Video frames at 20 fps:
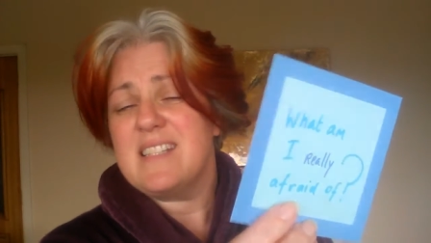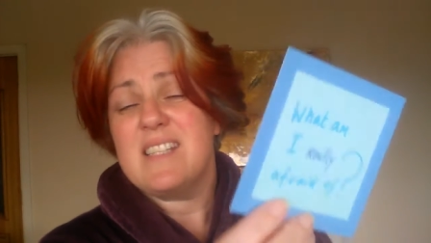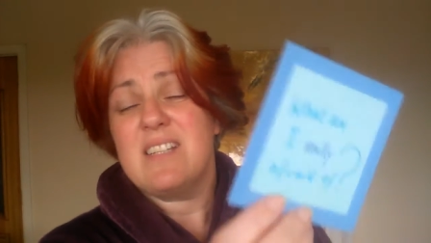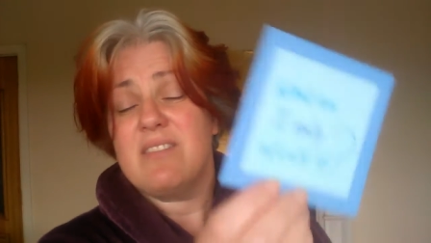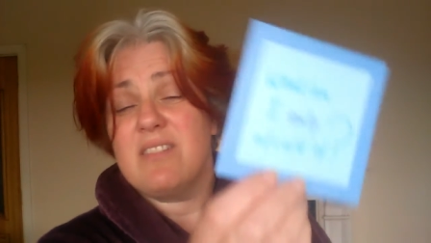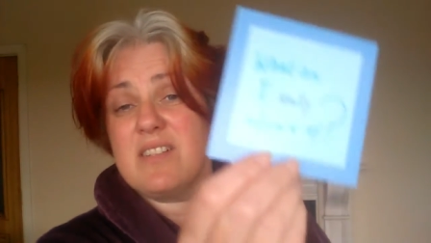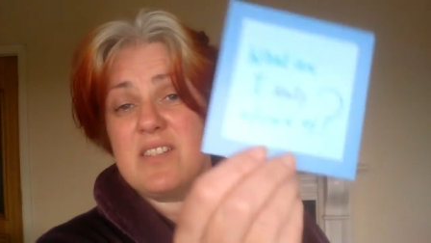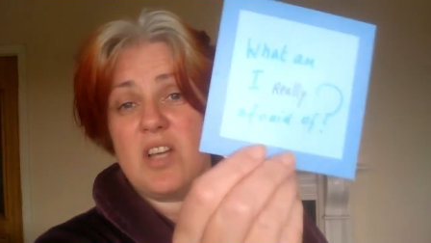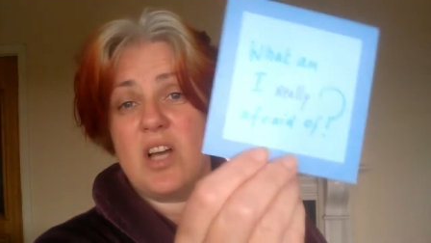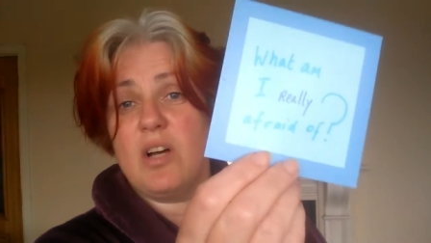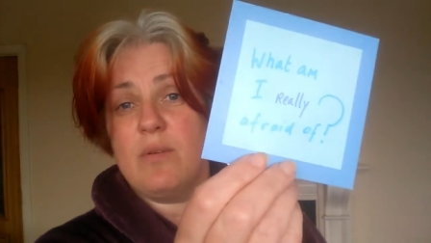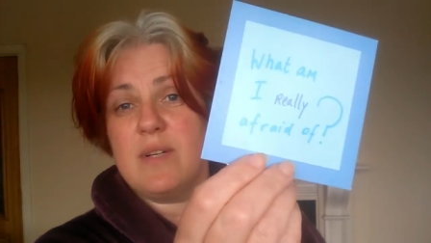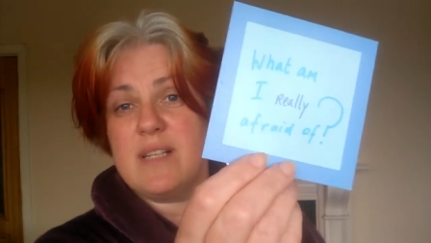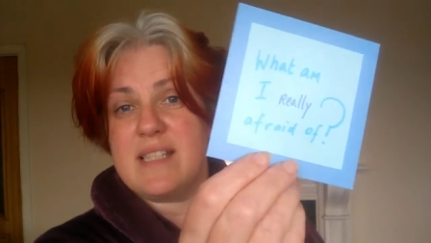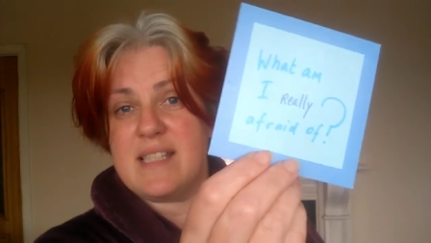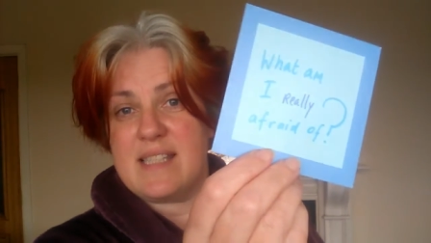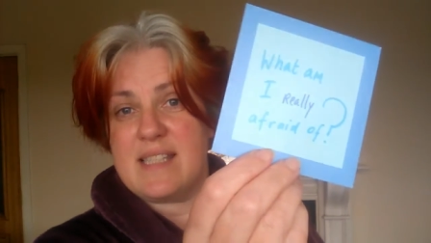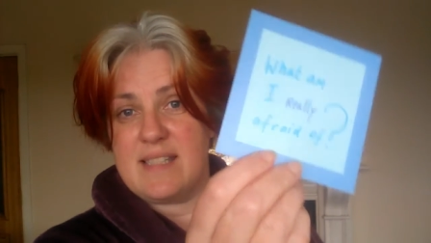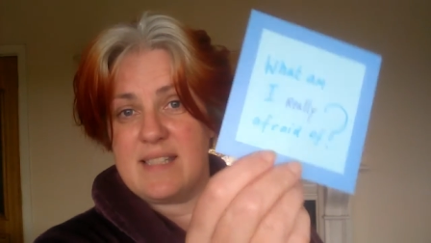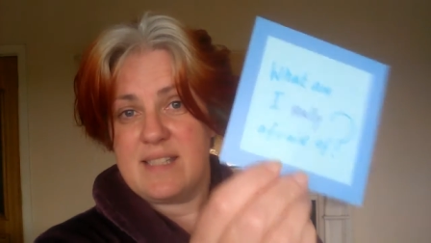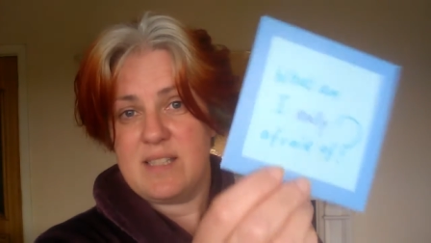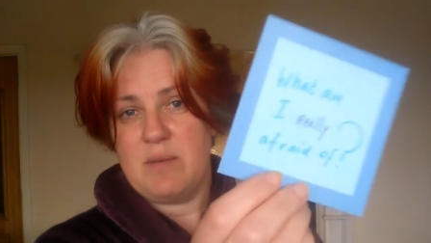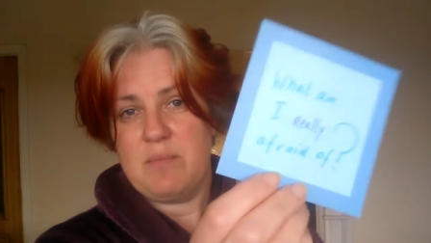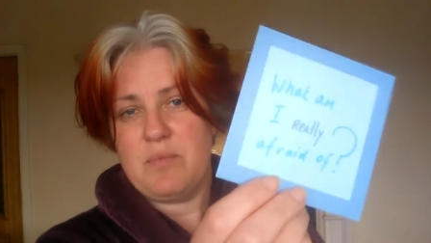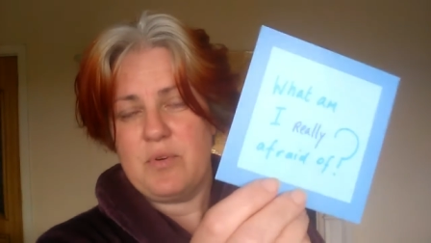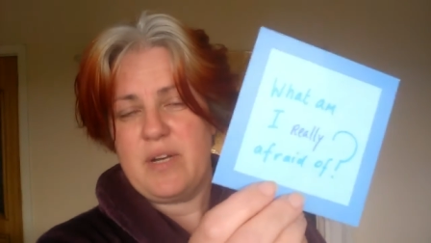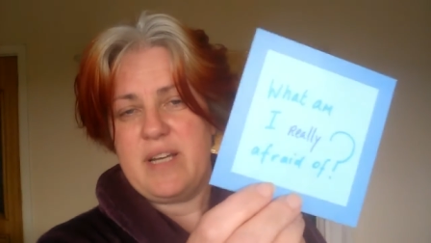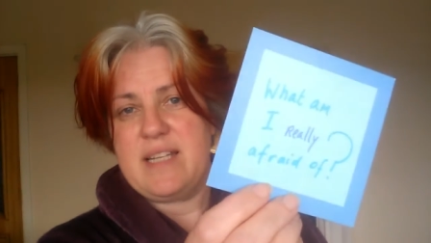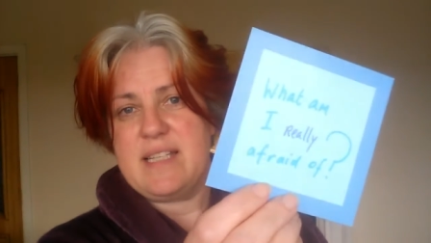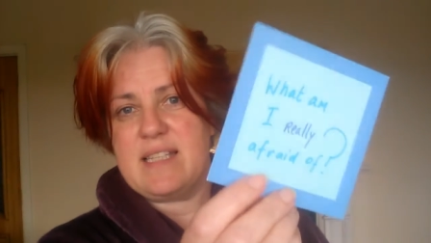So there's always
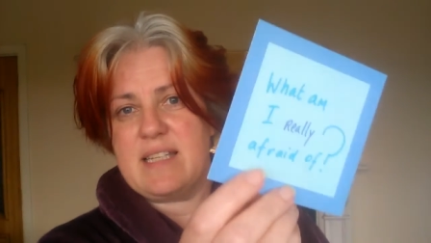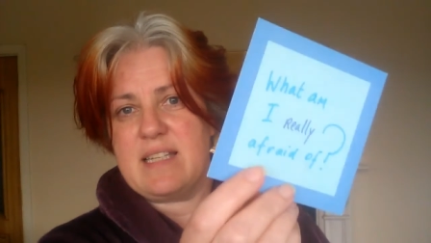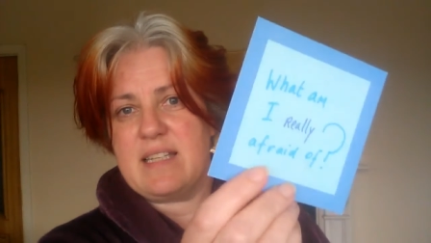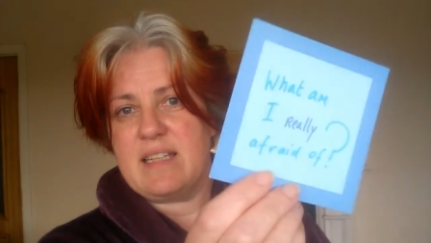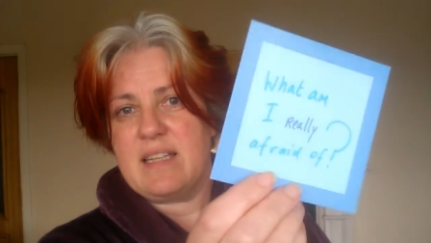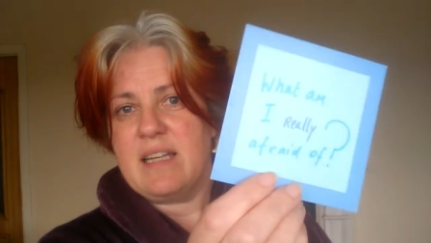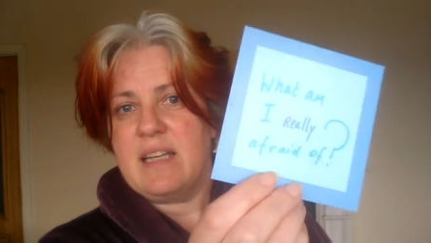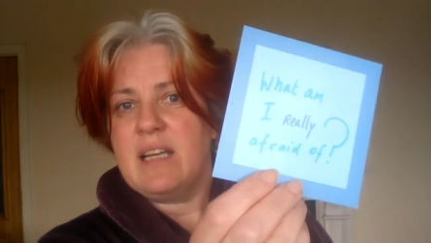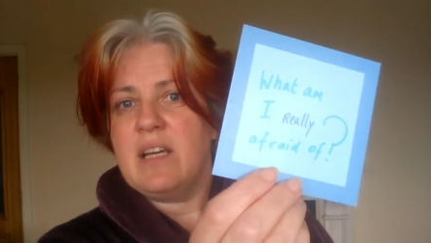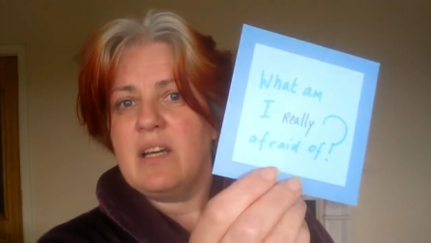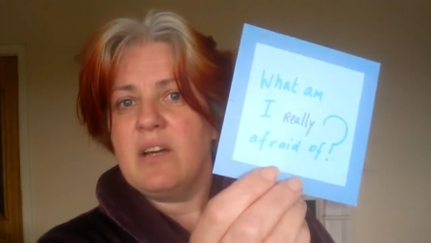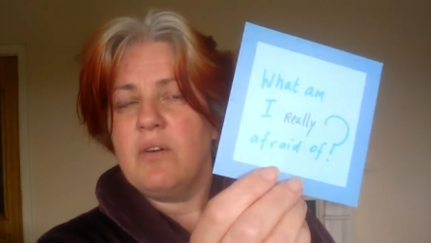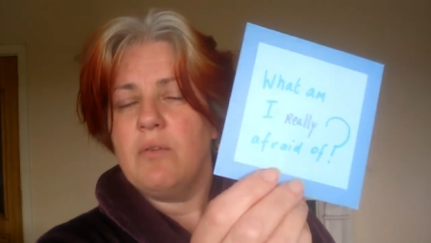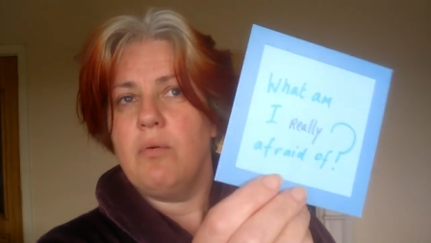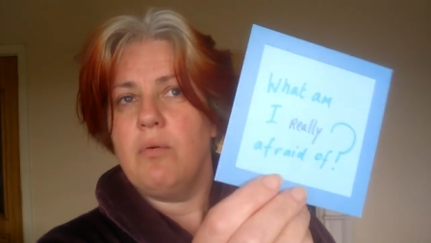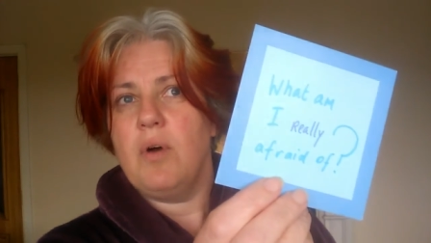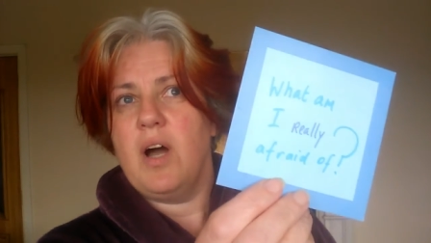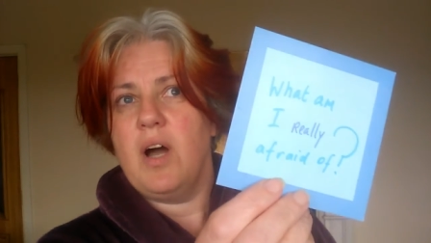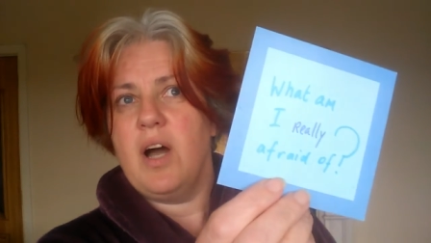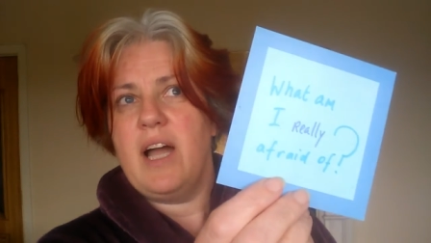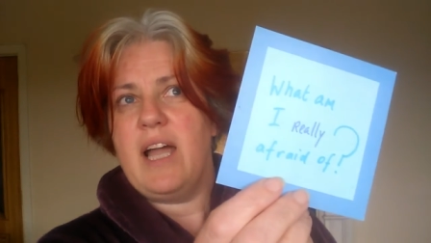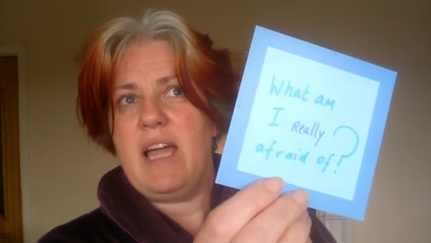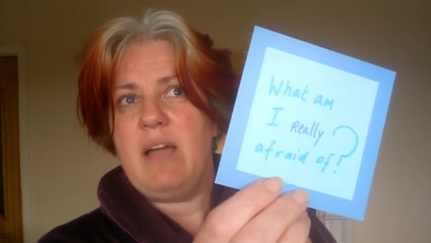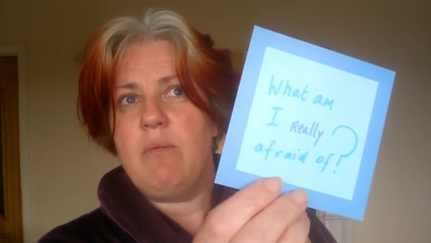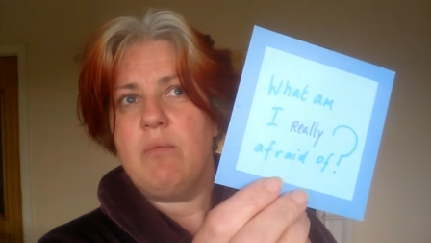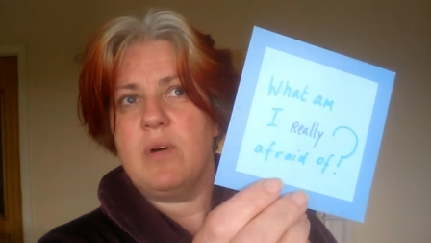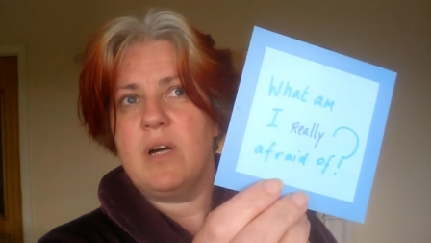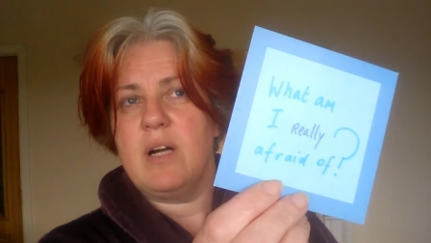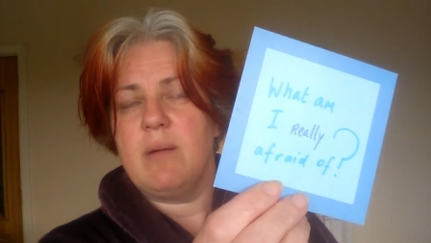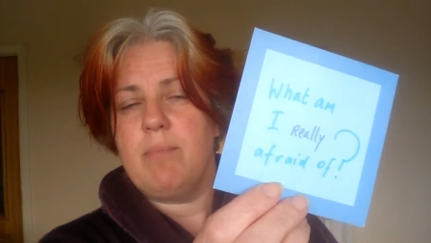some reason why
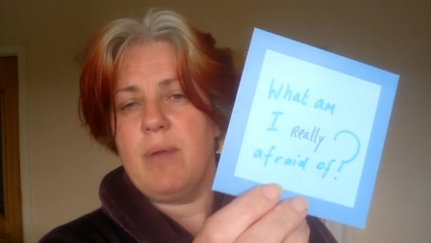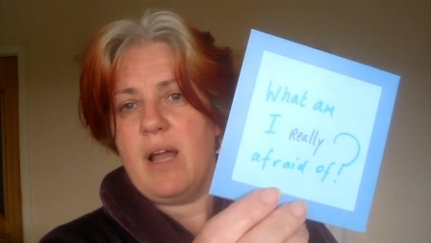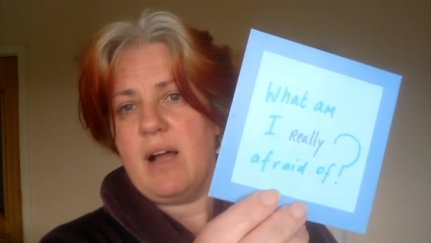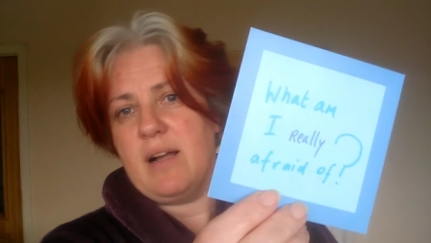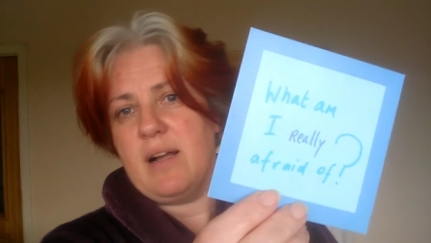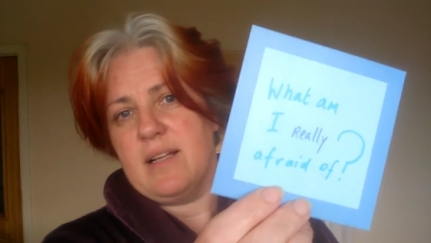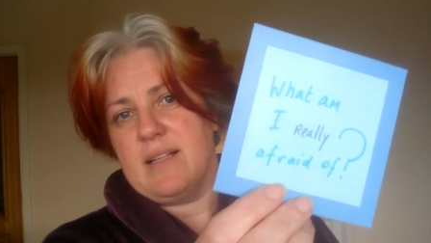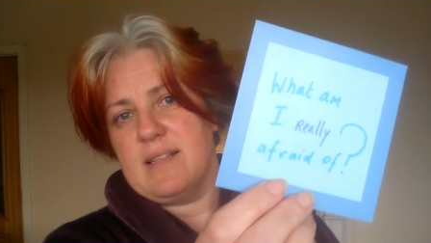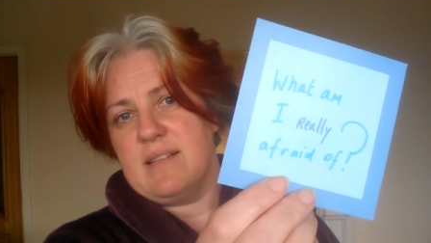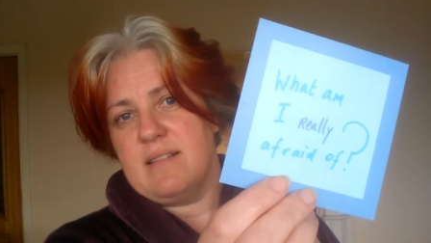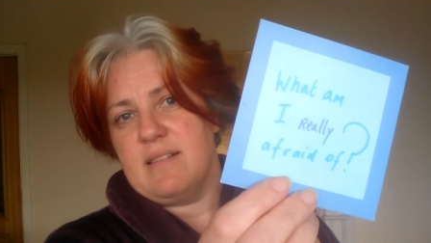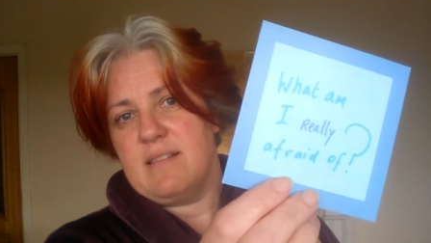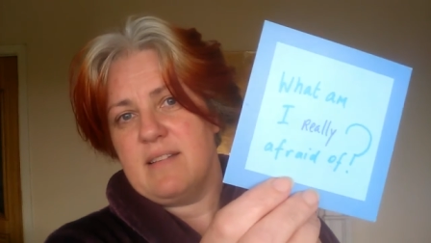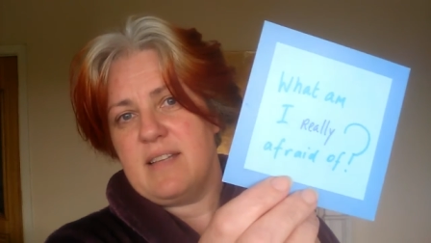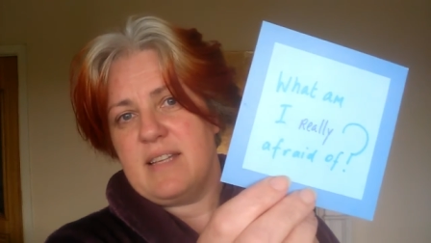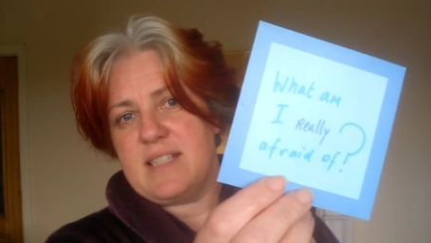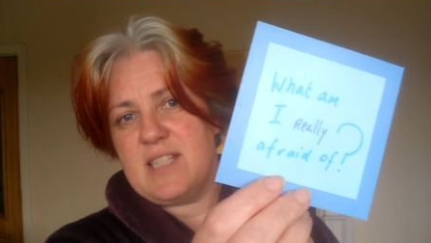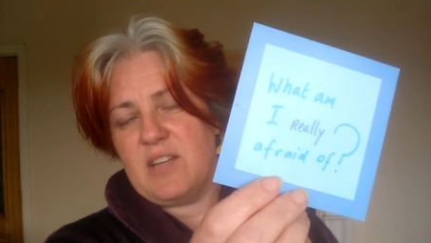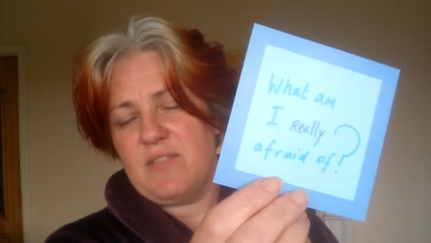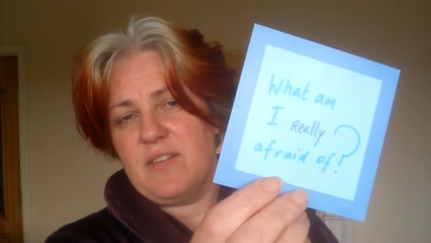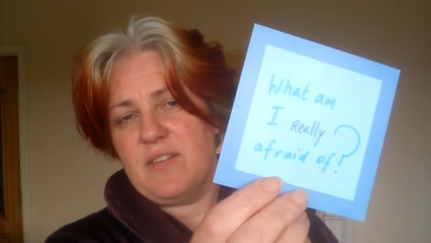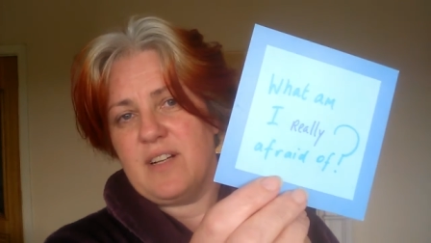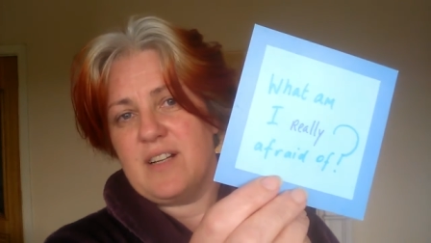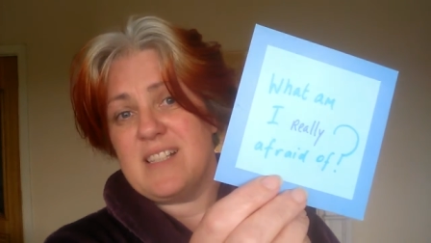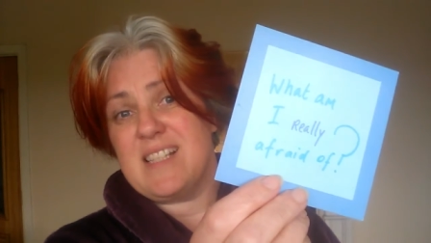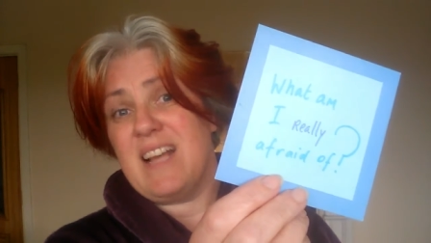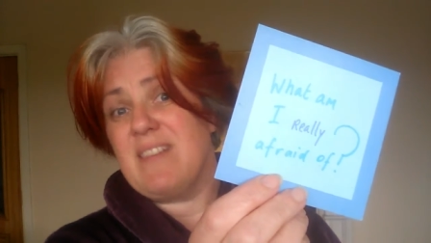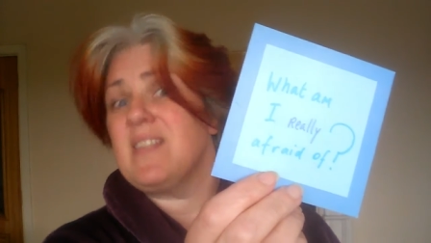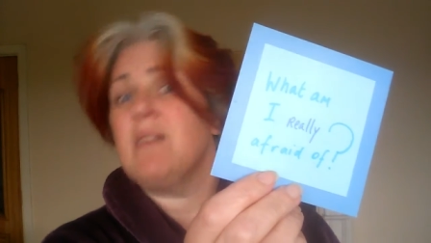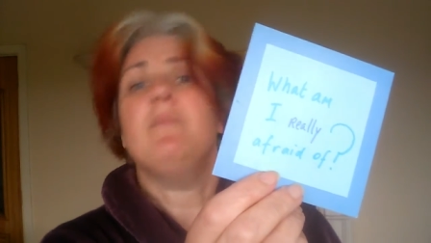we're blocking stuff on
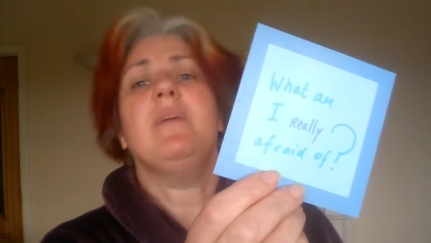ourselves.